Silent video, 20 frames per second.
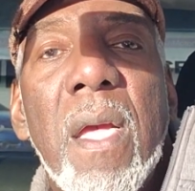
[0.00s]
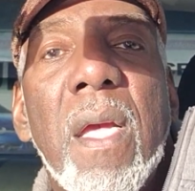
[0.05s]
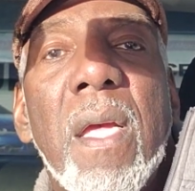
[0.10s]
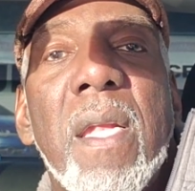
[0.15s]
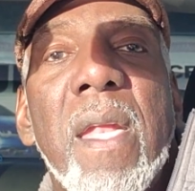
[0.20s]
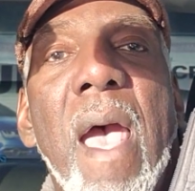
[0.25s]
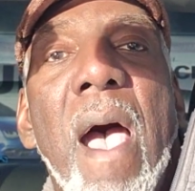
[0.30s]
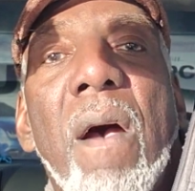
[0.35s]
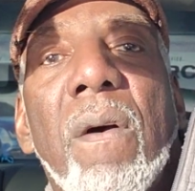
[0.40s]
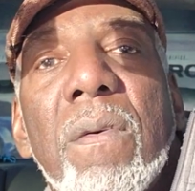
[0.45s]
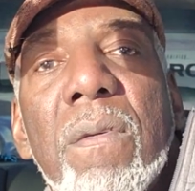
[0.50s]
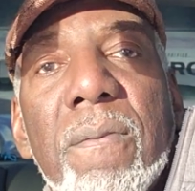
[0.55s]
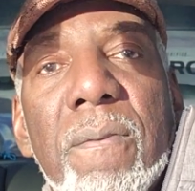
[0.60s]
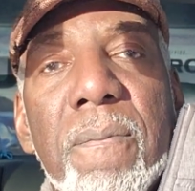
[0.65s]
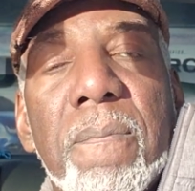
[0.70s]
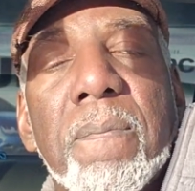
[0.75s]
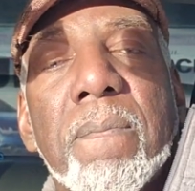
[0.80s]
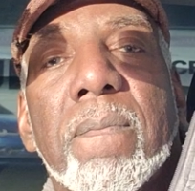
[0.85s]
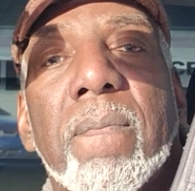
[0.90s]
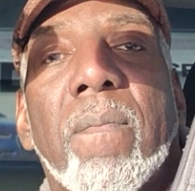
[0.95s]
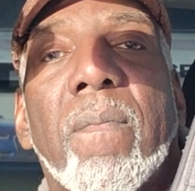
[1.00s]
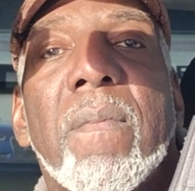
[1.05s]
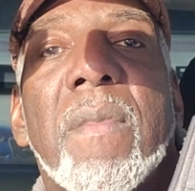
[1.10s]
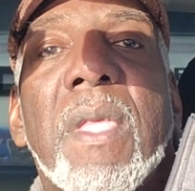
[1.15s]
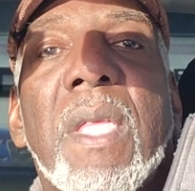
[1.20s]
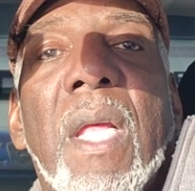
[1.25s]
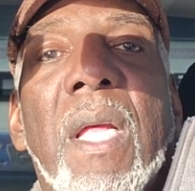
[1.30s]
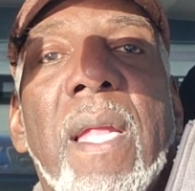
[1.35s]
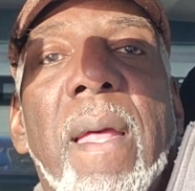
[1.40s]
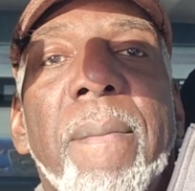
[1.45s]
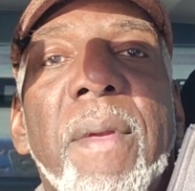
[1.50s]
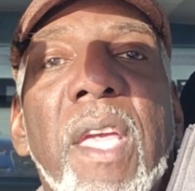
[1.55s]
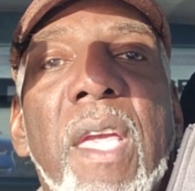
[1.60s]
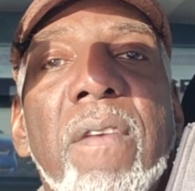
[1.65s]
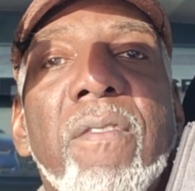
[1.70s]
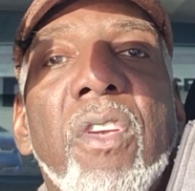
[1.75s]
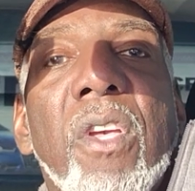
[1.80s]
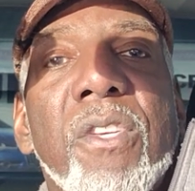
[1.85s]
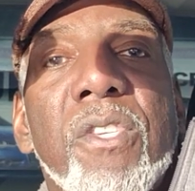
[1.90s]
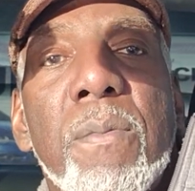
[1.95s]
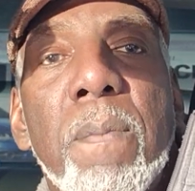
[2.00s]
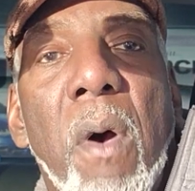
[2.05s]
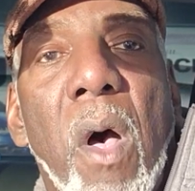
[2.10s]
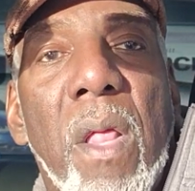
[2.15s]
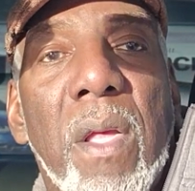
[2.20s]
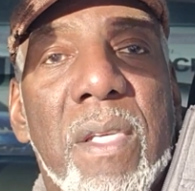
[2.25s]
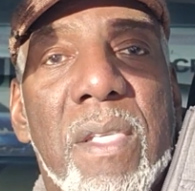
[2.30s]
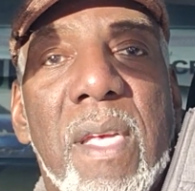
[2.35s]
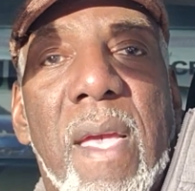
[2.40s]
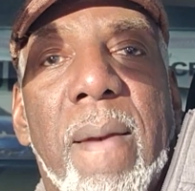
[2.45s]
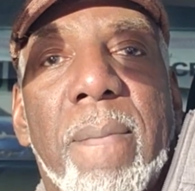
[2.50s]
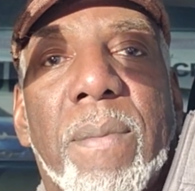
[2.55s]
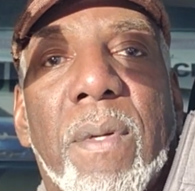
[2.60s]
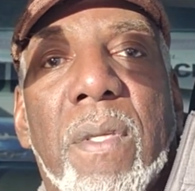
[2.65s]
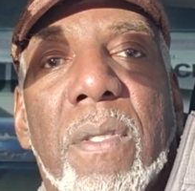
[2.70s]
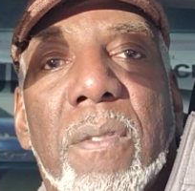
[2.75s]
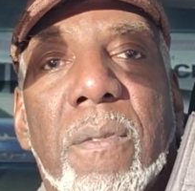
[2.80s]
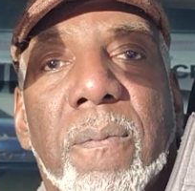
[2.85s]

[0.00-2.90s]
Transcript: Now, let me give you a small example.